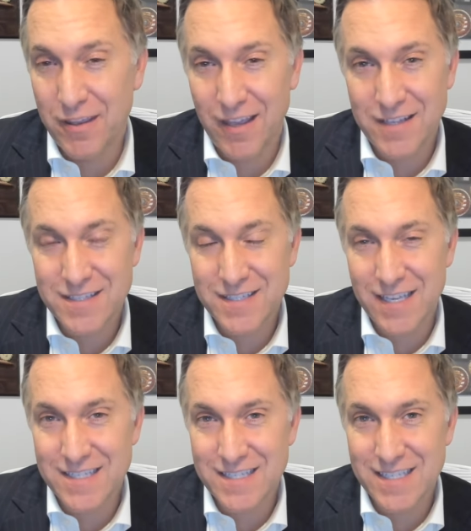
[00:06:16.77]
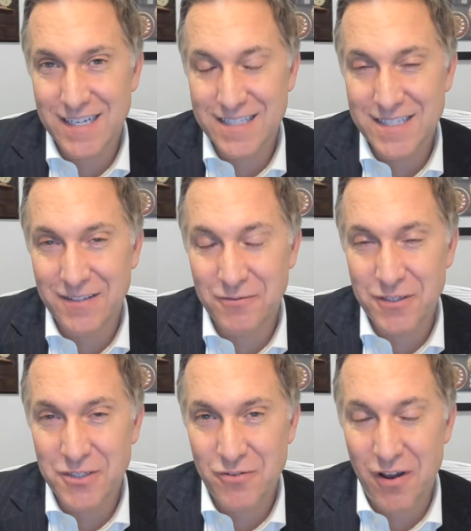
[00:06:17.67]
it's it's uh, still a
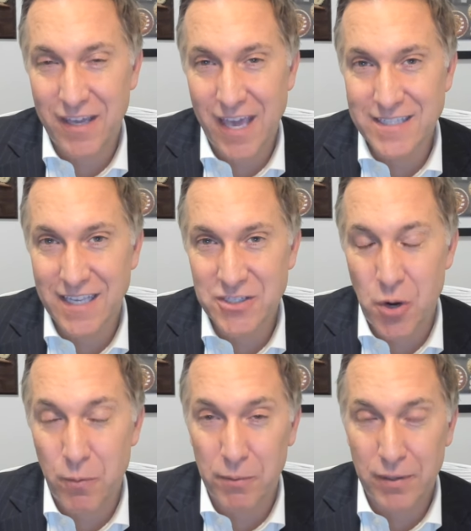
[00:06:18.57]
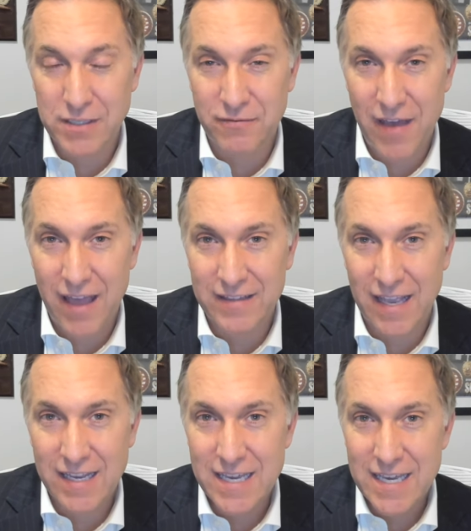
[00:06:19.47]
really strong case against Kohberger. Plus the fact
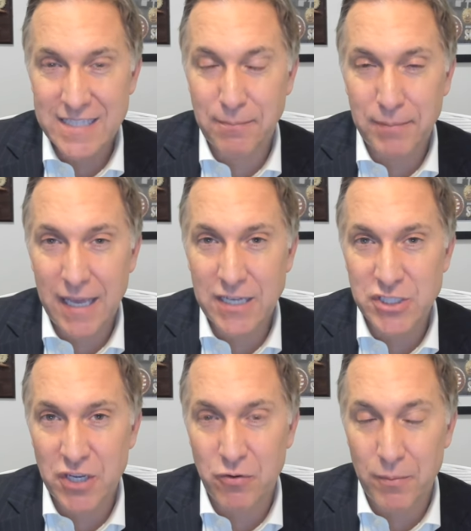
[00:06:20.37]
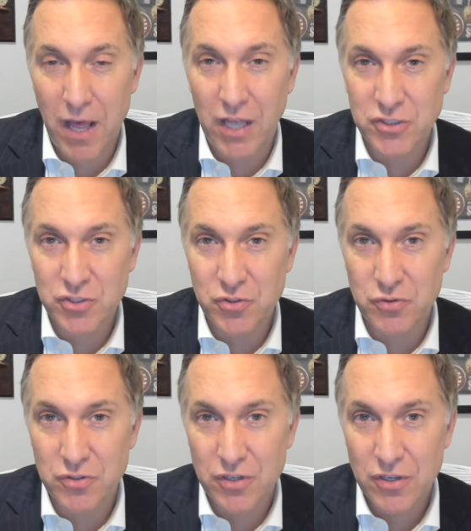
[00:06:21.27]
that he's a PhD criminology
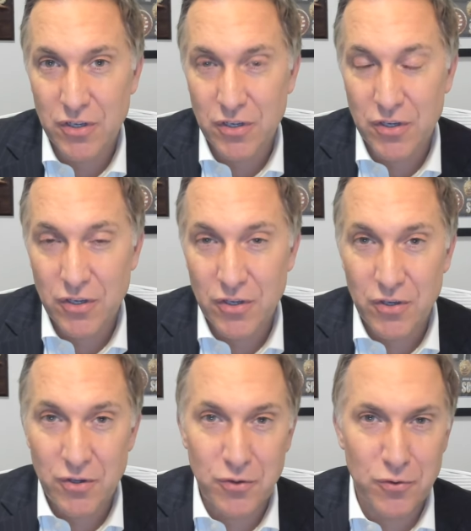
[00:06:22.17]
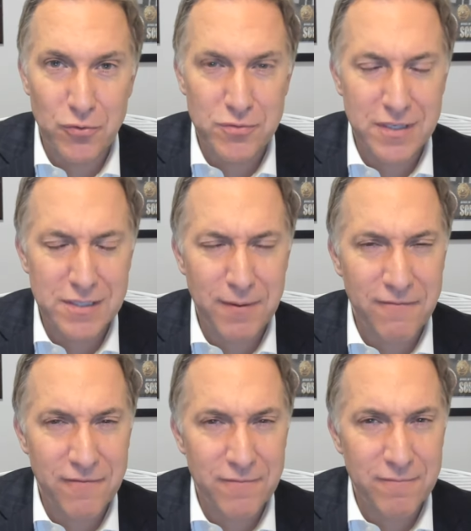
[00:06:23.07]
student who seems to be
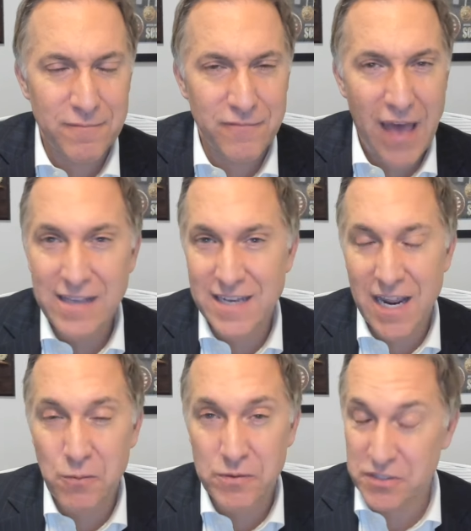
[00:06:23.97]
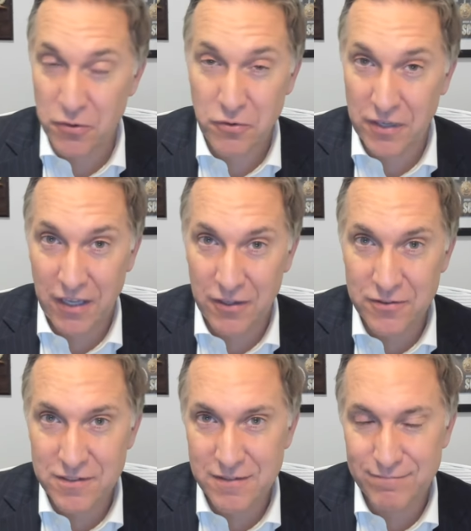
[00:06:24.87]
fascinated with serial
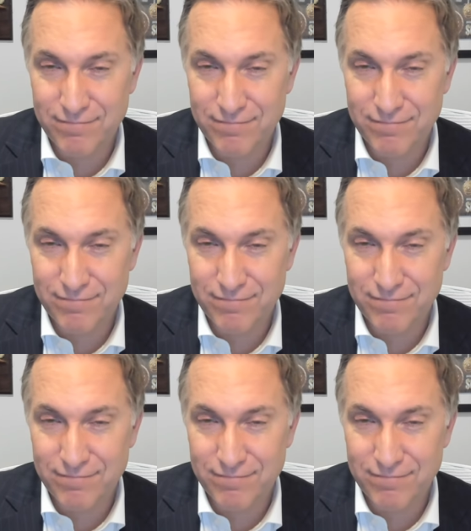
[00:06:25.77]
killers,